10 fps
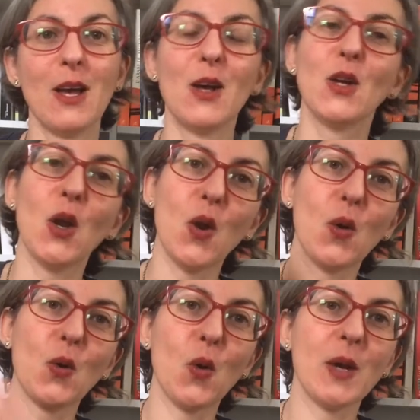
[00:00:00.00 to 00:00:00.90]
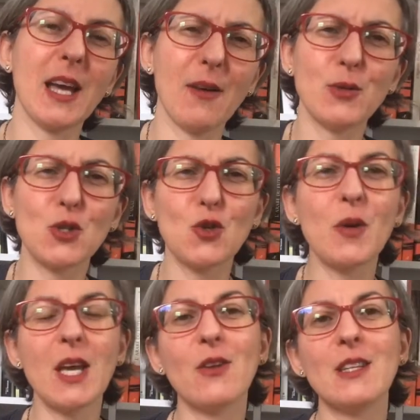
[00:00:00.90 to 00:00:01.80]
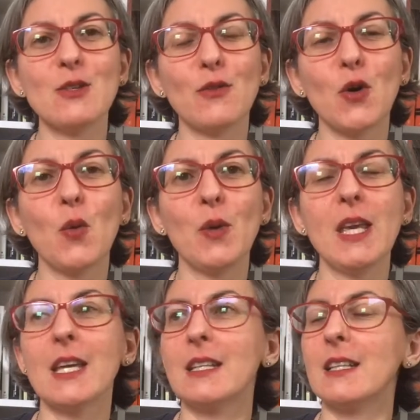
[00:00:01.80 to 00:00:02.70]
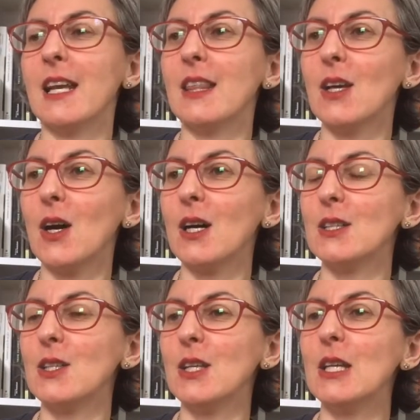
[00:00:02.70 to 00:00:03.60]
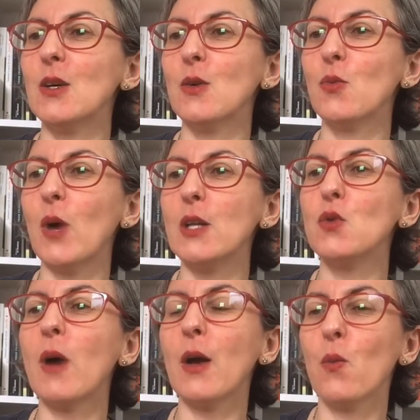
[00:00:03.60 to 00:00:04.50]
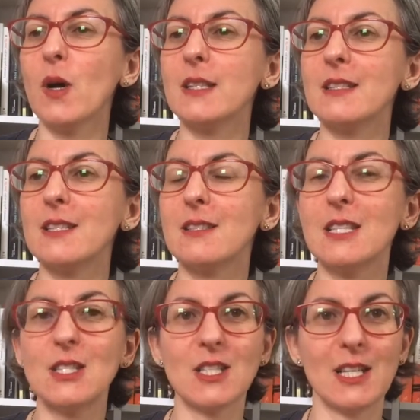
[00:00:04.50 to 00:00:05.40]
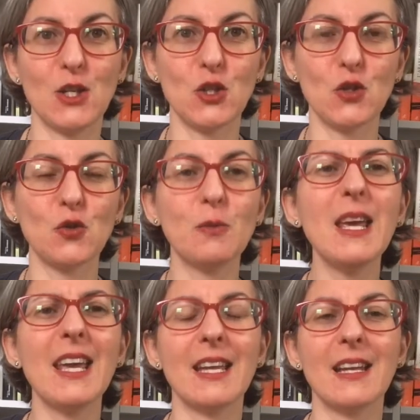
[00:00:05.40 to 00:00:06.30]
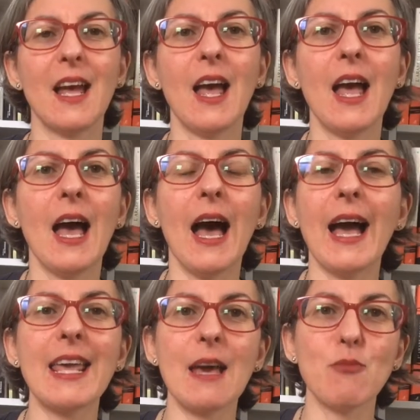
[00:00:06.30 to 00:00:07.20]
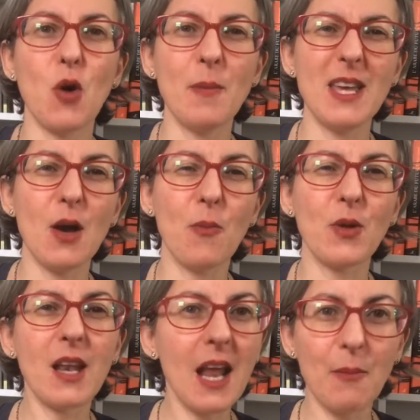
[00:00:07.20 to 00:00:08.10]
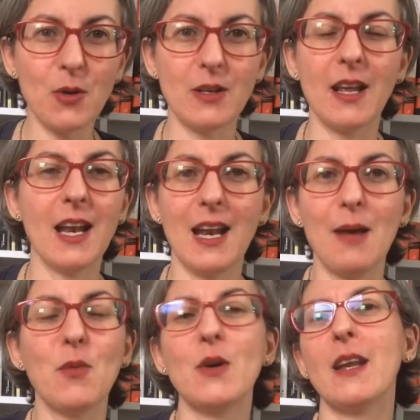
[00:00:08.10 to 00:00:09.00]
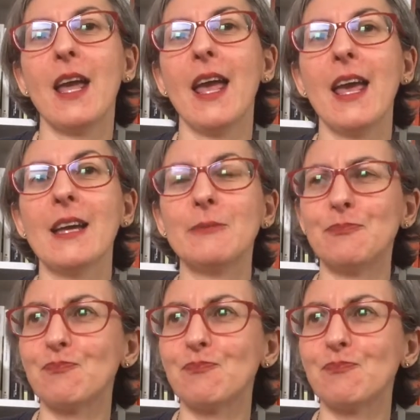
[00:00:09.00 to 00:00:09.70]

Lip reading: chewing on this over a weekend, and I thought, what do I want this selection to be? And I kept coming up with lemon. And